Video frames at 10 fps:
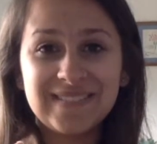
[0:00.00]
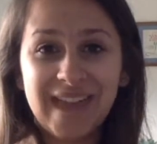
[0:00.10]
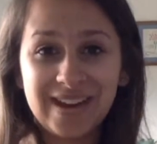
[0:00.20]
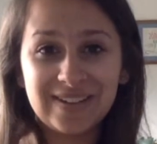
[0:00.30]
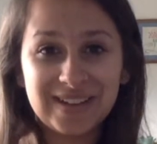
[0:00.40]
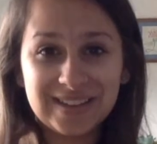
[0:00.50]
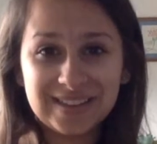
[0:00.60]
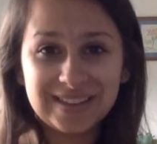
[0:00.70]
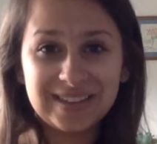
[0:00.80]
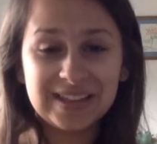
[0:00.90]
Henry,
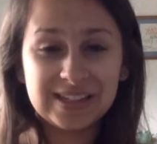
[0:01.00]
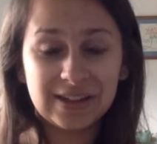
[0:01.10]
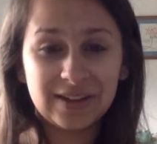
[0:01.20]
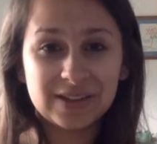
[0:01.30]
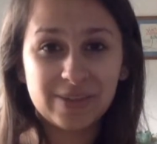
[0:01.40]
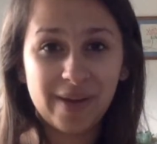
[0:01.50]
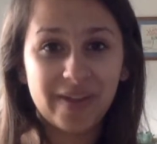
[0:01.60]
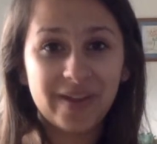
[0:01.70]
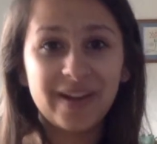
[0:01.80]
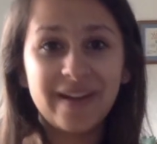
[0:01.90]
his youngest
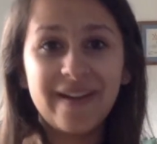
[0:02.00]
brother,